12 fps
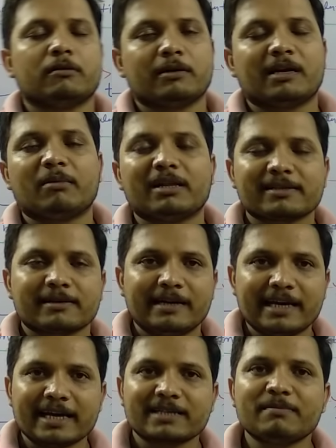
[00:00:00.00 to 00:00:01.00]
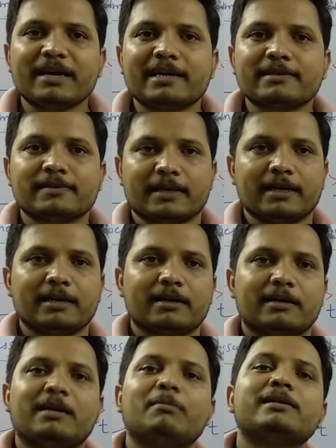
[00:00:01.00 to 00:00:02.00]
double DSBSC
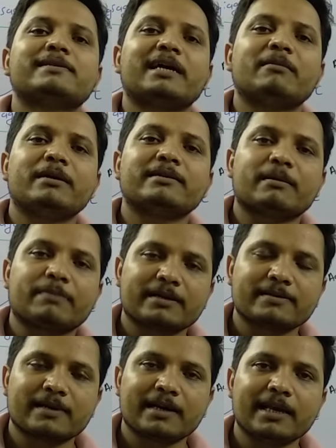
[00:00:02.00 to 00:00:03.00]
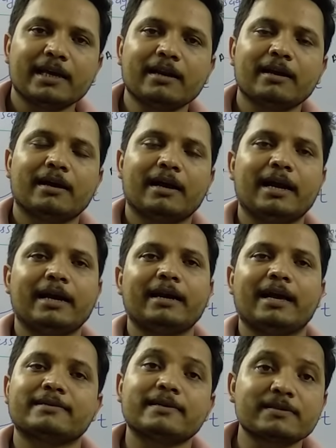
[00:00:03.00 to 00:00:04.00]
double sideband suppressed carrier and
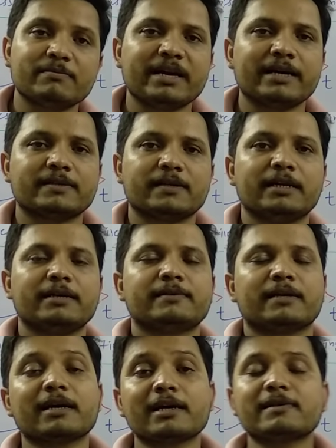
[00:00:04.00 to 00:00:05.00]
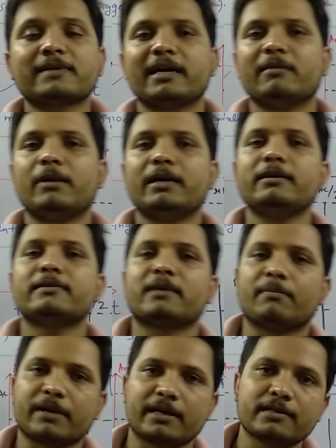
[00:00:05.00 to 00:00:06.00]
SSBSC single sideband
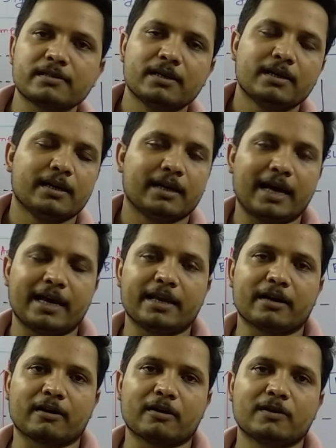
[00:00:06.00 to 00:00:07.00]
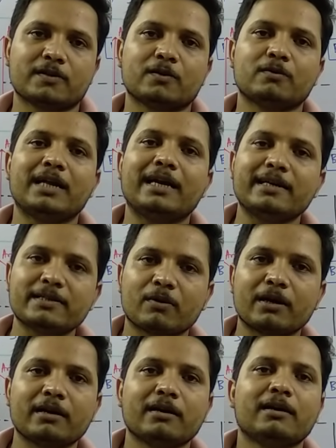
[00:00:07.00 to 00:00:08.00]
suppressed carrier so that is
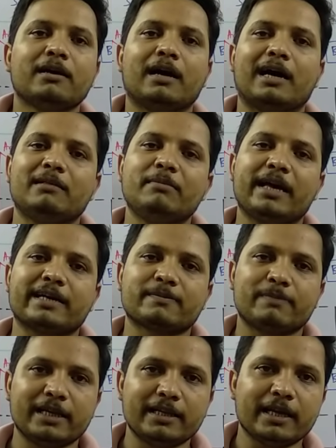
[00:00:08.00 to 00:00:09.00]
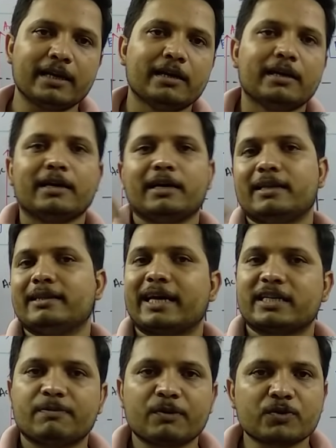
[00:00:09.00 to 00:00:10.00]
what I'll be explaining in
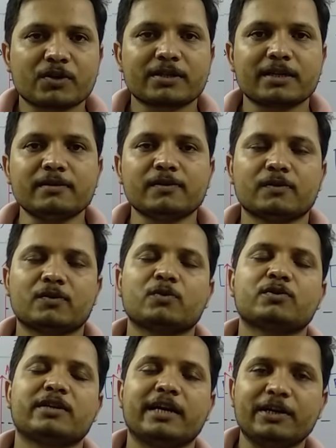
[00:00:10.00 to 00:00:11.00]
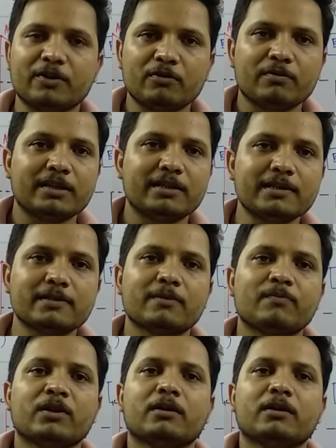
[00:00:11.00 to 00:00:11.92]
next few sessions. So stay tuned with this.